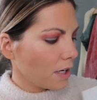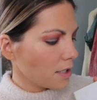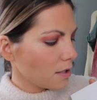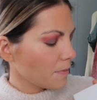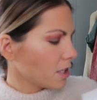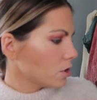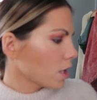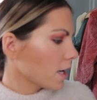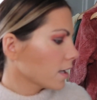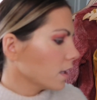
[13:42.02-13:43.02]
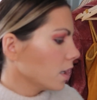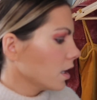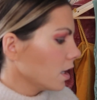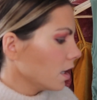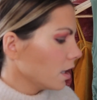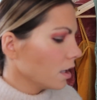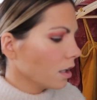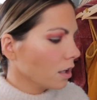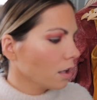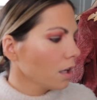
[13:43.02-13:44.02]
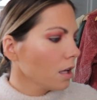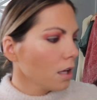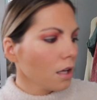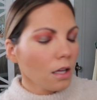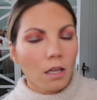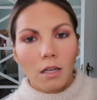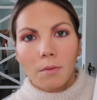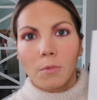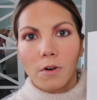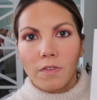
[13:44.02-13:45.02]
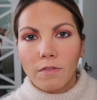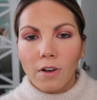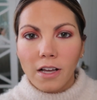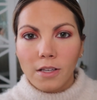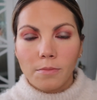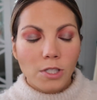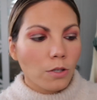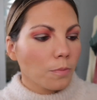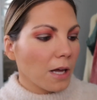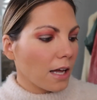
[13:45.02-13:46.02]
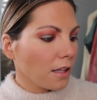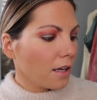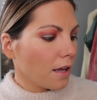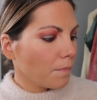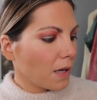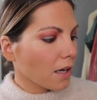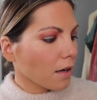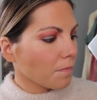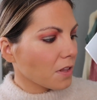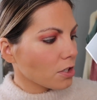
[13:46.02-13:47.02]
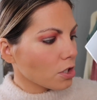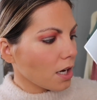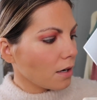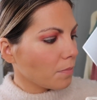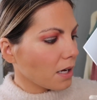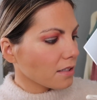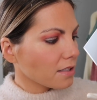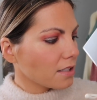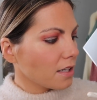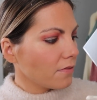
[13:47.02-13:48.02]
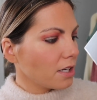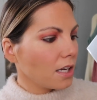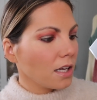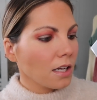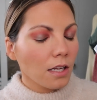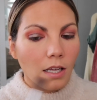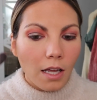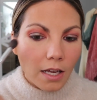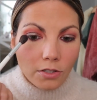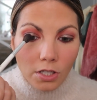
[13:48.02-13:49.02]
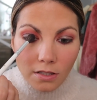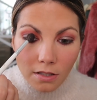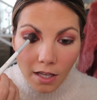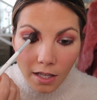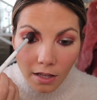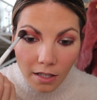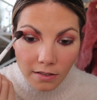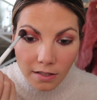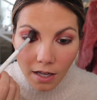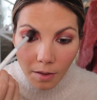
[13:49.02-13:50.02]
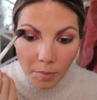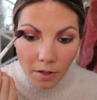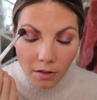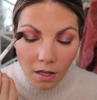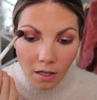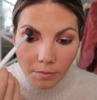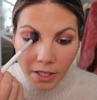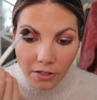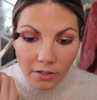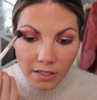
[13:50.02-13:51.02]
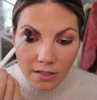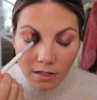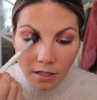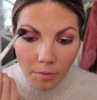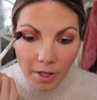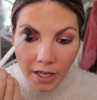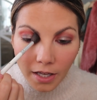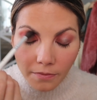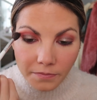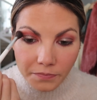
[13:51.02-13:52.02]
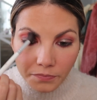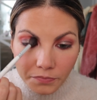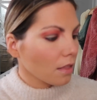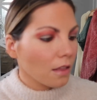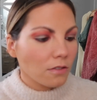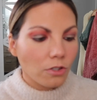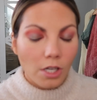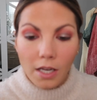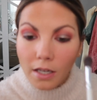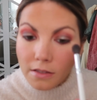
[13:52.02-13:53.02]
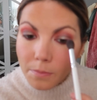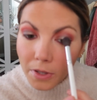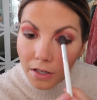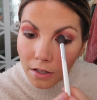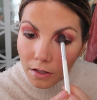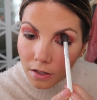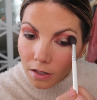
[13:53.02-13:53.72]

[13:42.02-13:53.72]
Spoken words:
into my Jaclyn Hill Morphe Volume 2 palette and pick up the shade Positivity and just lay this up along my crease a little bit. This shade has been